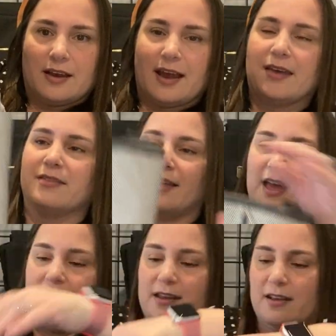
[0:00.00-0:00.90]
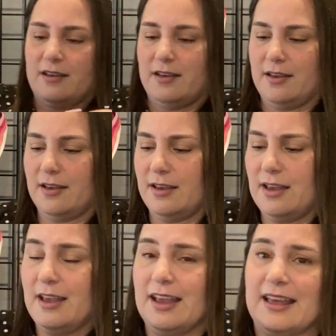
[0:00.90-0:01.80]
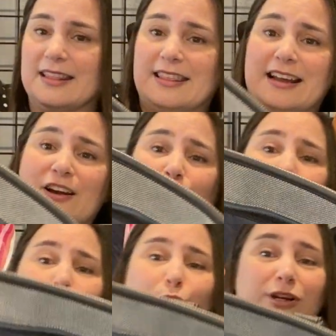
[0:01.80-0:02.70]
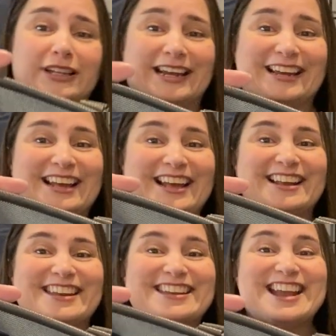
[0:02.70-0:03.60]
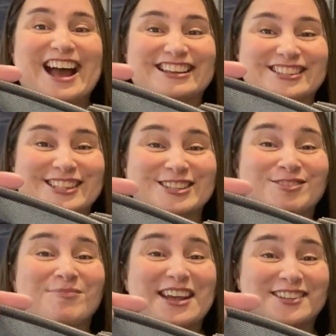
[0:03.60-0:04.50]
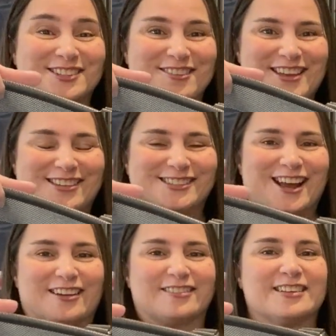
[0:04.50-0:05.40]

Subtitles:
And then the really nice space on the inside.